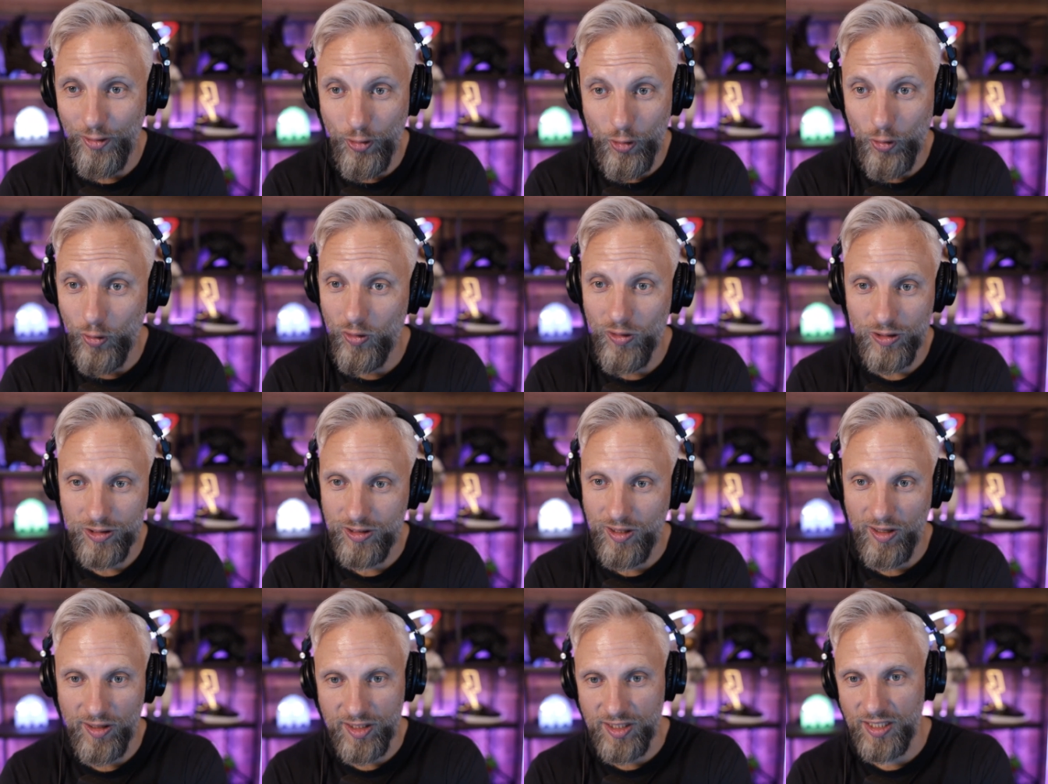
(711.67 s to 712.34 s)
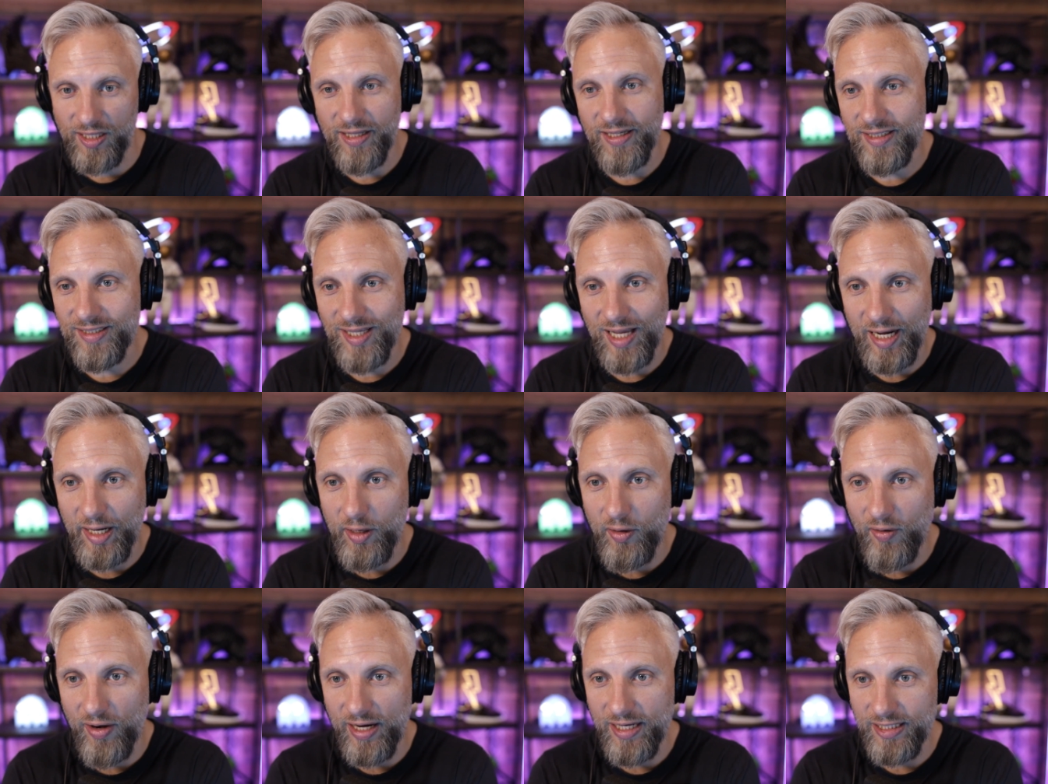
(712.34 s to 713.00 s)
Google searching this
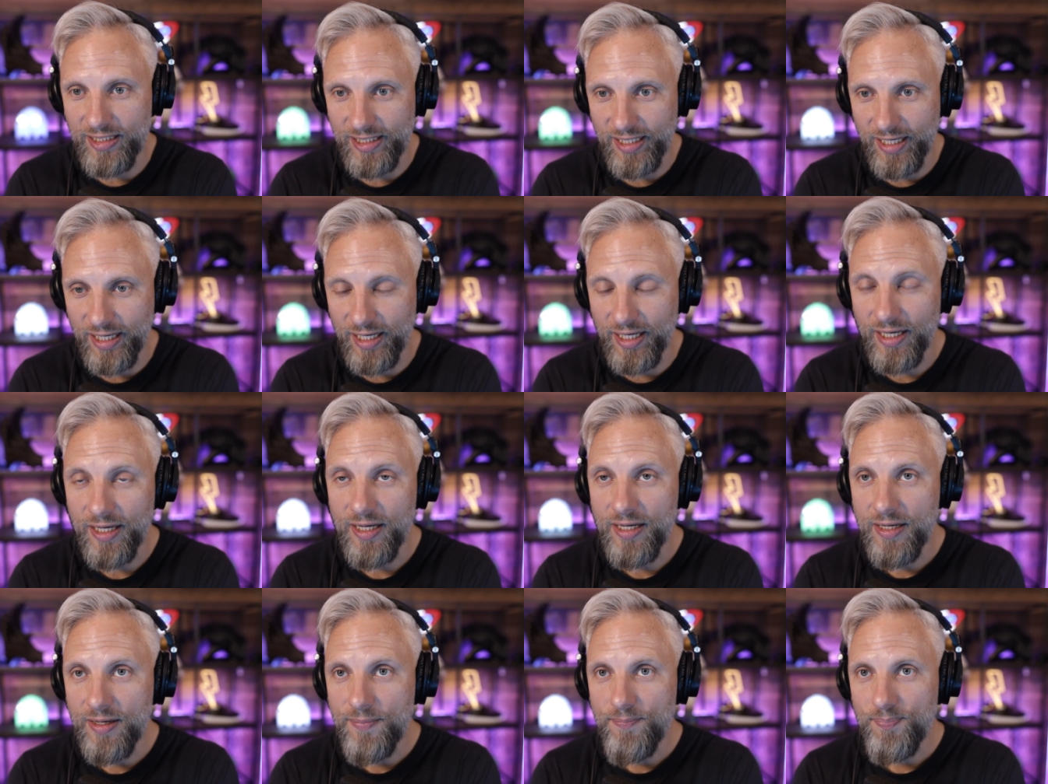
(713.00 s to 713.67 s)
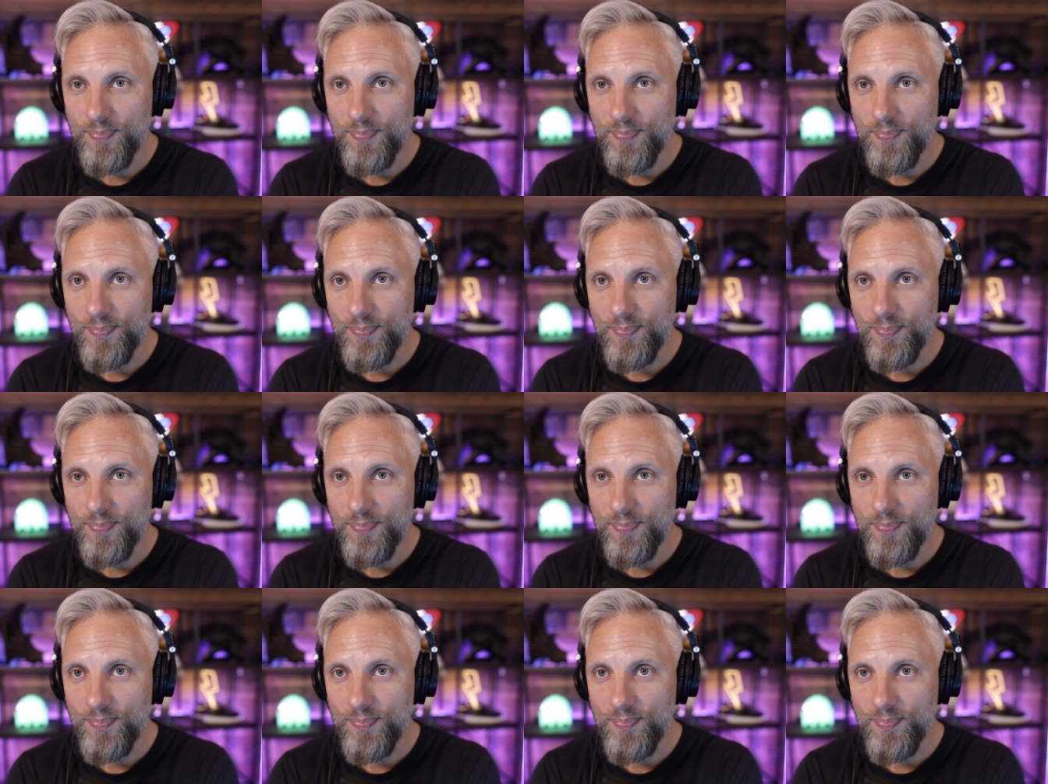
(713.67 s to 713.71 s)
like crazy